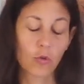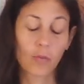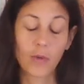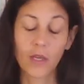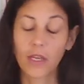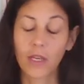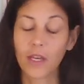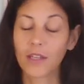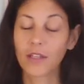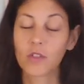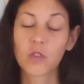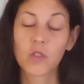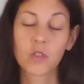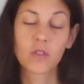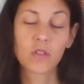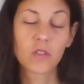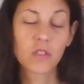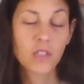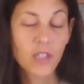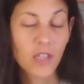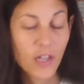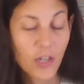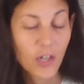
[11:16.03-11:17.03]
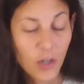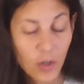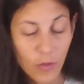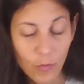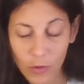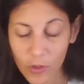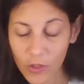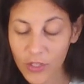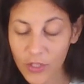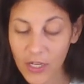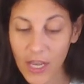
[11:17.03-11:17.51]
Oh my god, it's a
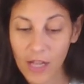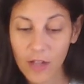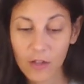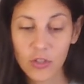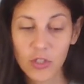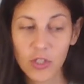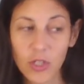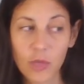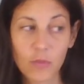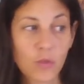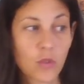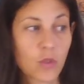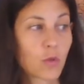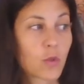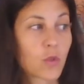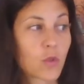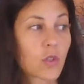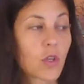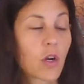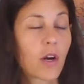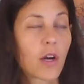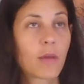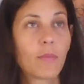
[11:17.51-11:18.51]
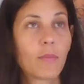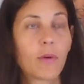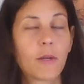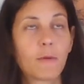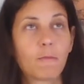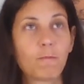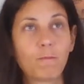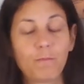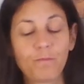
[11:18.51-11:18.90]
terrible analogy. I'm so sorry, but